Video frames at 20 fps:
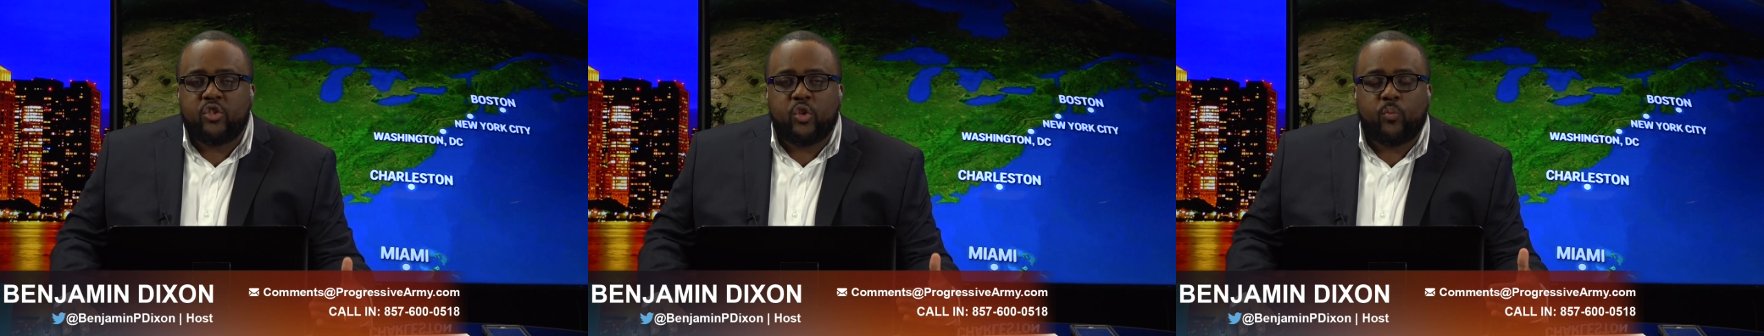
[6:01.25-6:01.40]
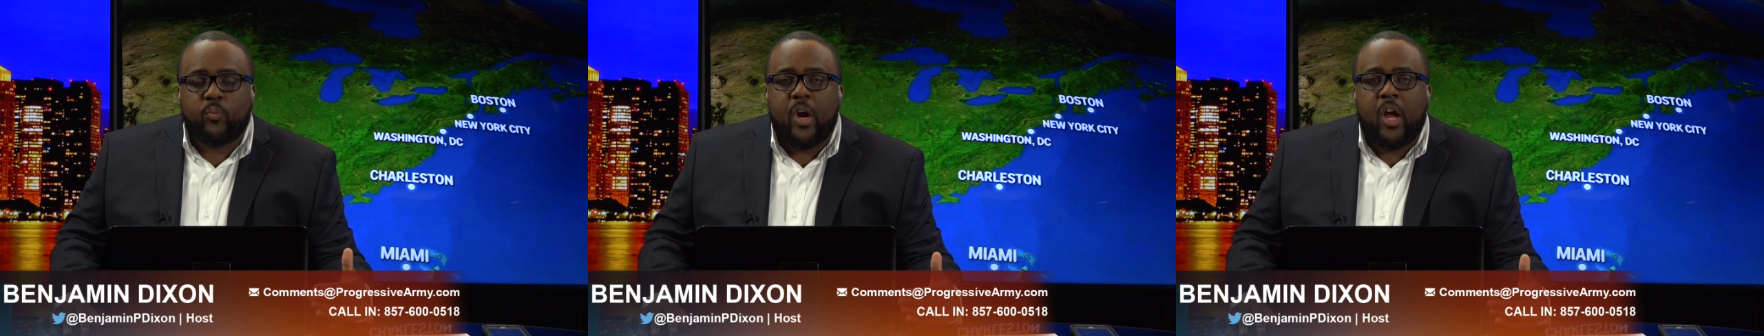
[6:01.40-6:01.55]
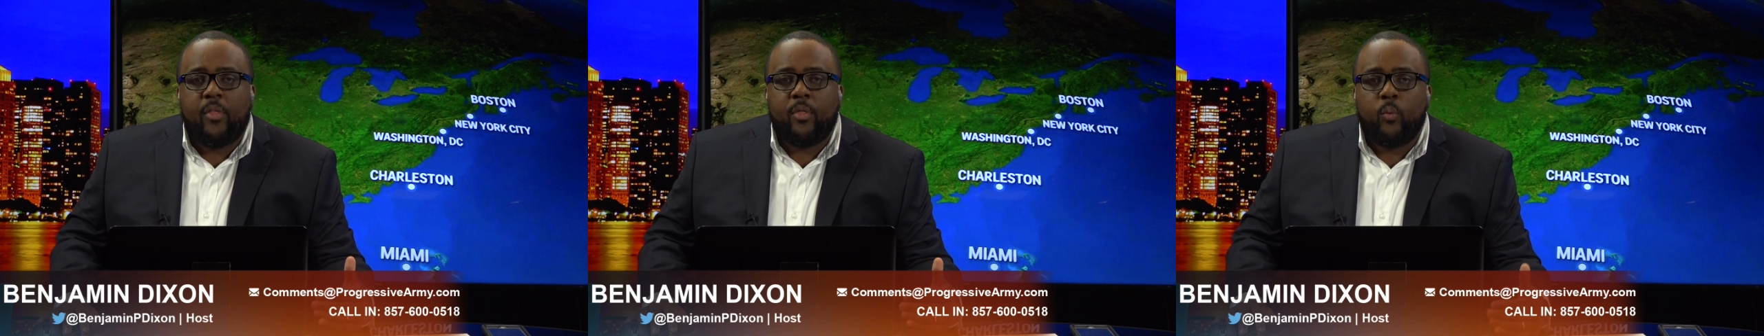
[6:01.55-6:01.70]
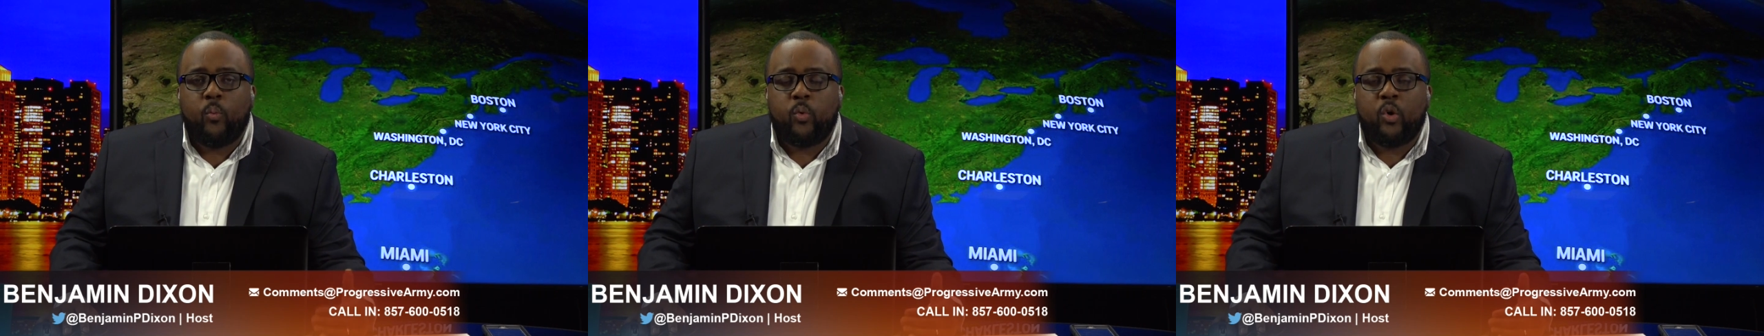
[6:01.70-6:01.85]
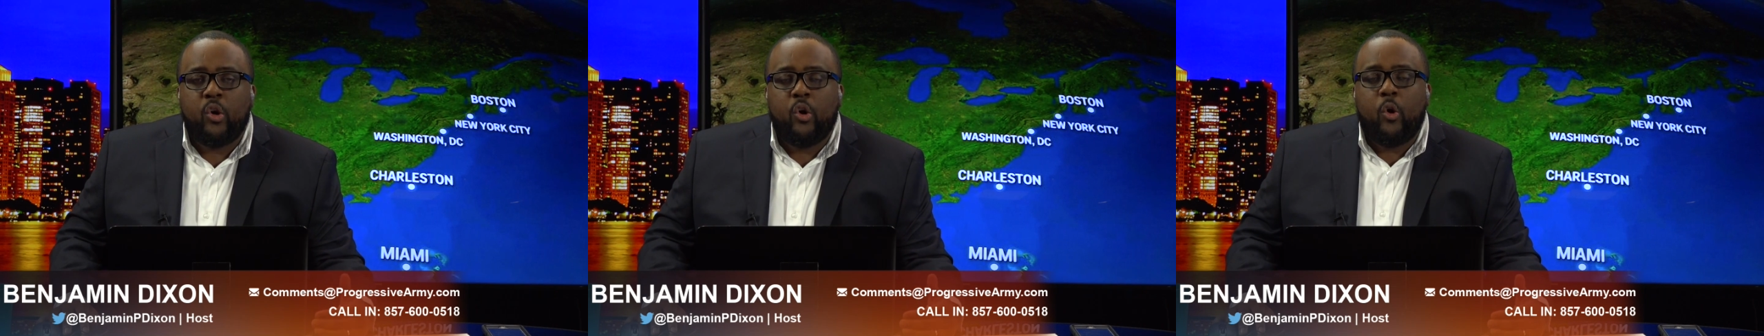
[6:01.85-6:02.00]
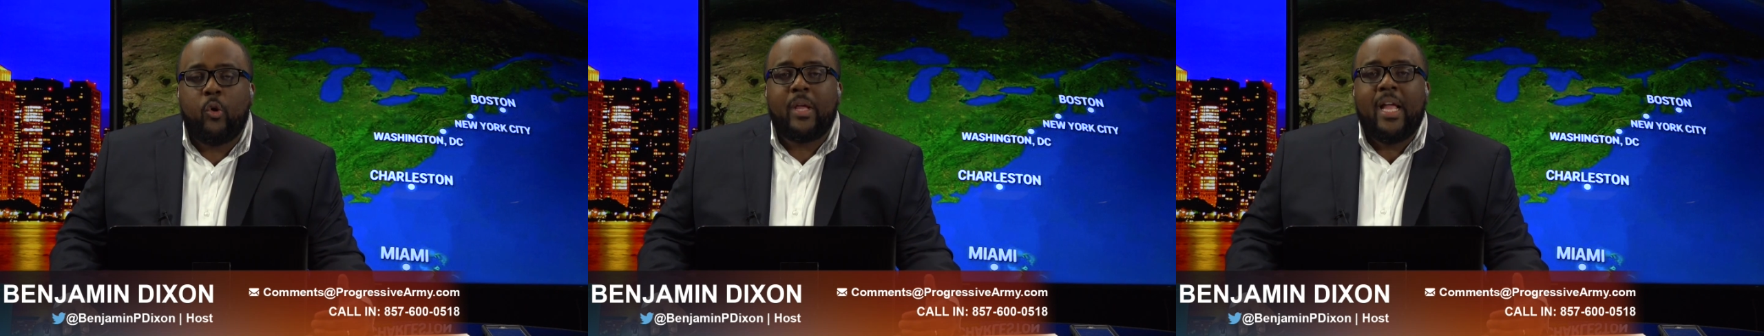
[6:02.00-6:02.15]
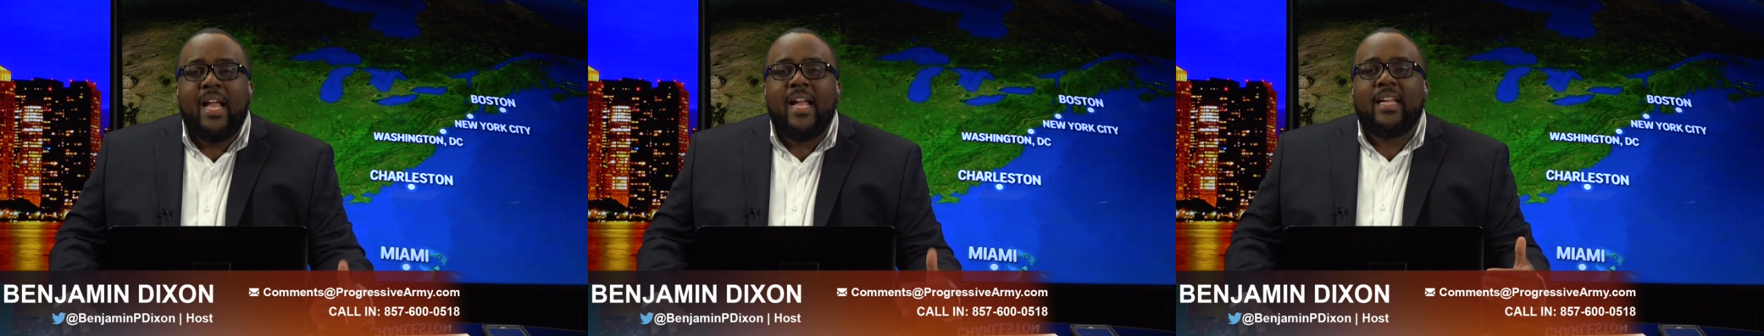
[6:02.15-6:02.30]
around the
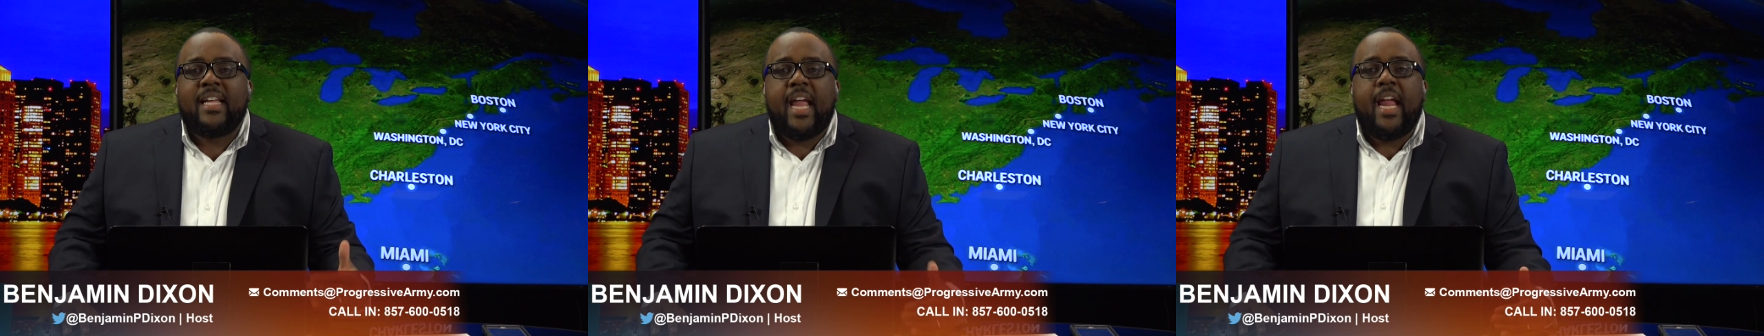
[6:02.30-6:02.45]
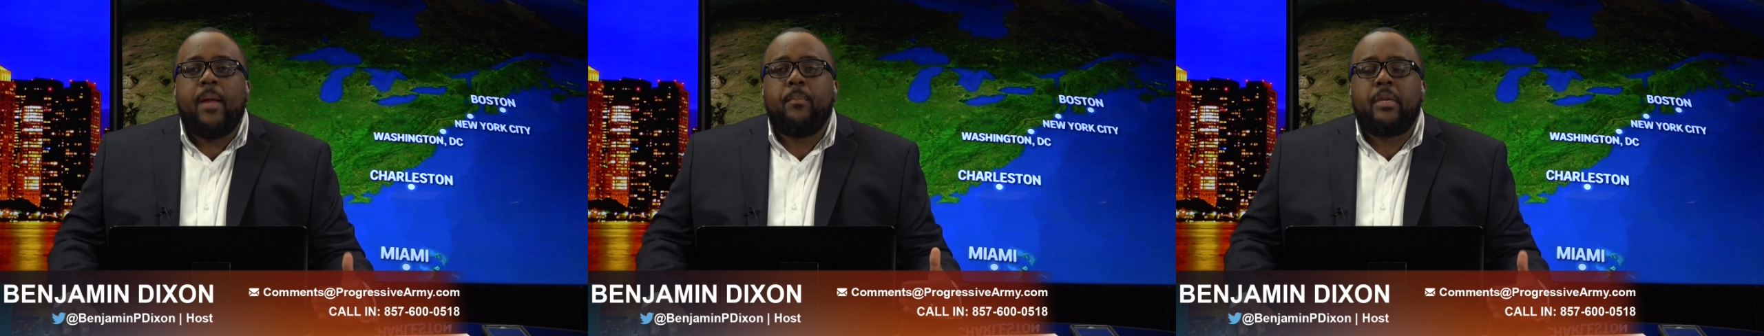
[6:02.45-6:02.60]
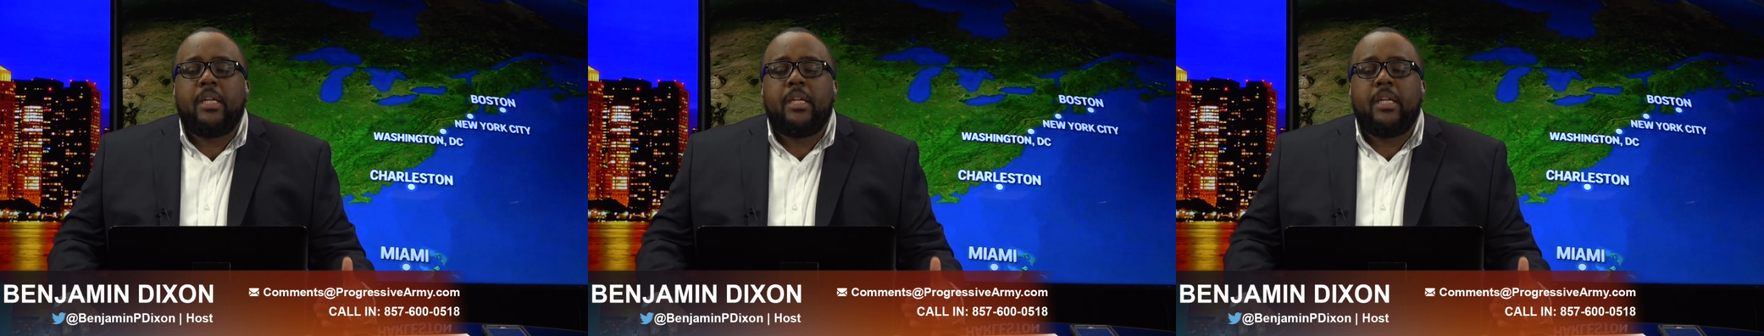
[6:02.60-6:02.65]
world, came